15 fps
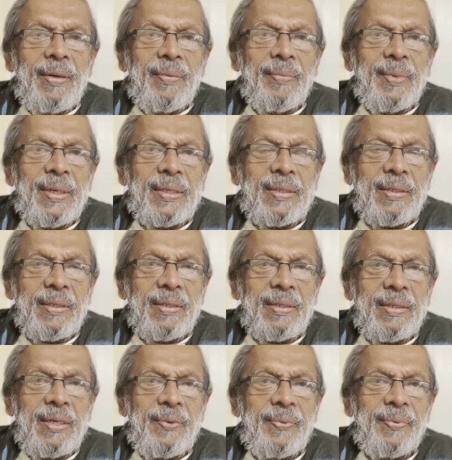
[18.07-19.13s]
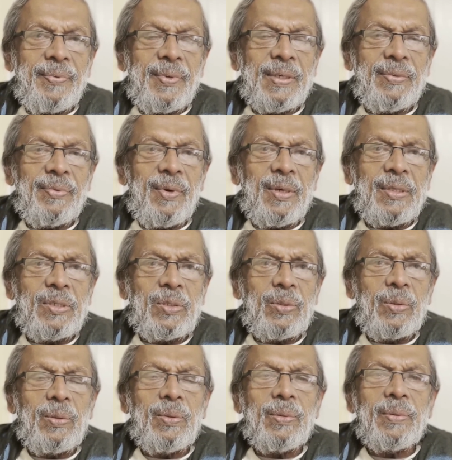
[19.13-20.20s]
But if one wants
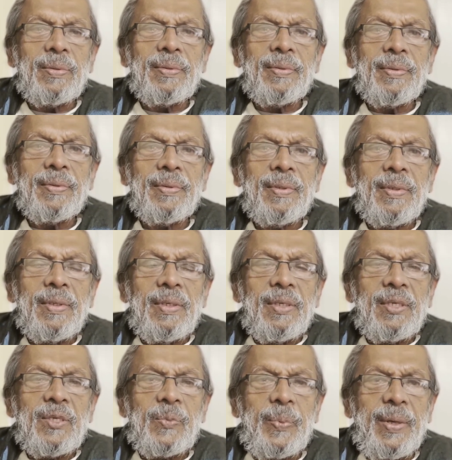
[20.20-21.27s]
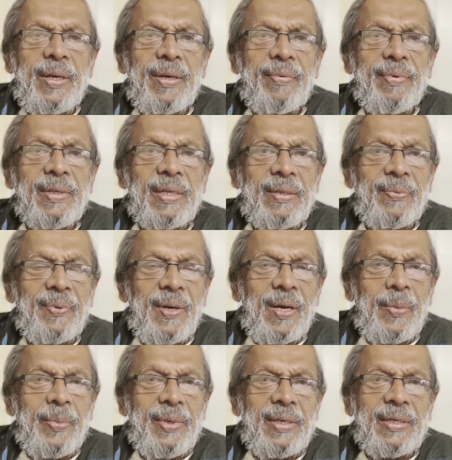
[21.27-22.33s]
to speak within
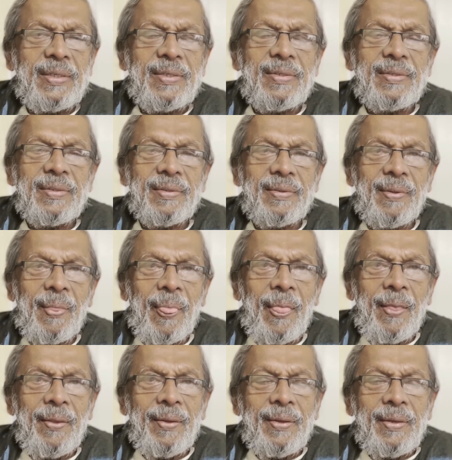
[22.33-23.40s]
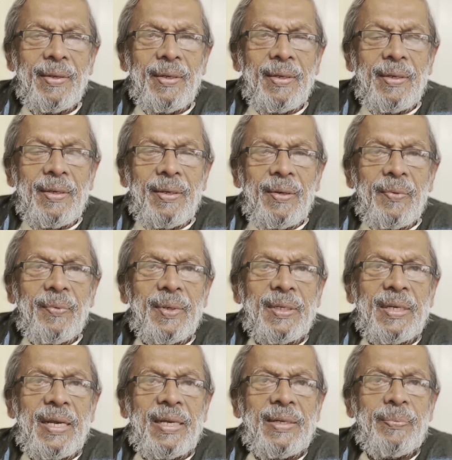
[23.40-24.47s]
5 minutes,
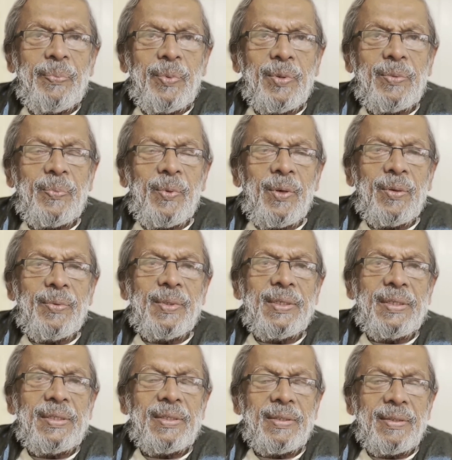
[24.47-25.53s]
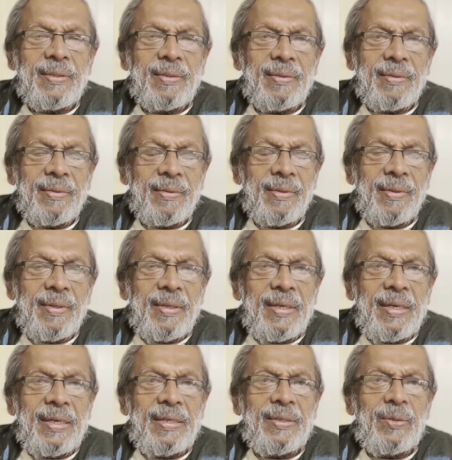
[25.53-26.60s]
one can put forward
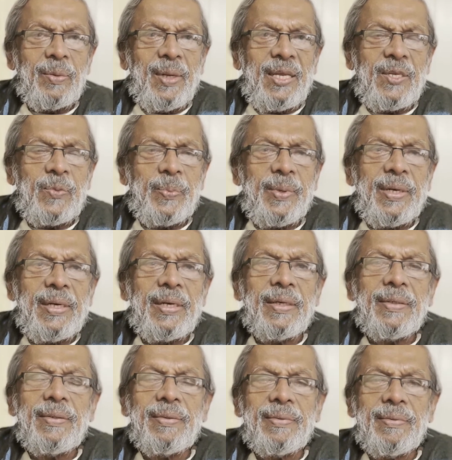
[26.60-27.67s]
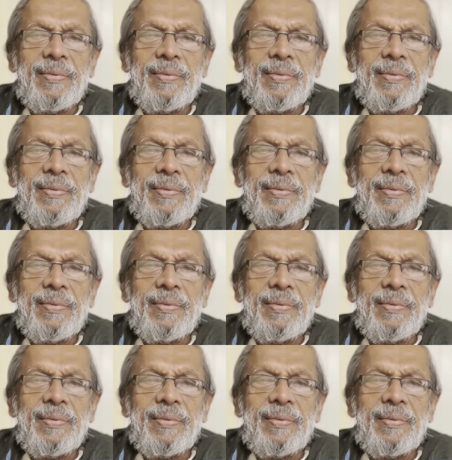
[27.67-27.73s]
in today's period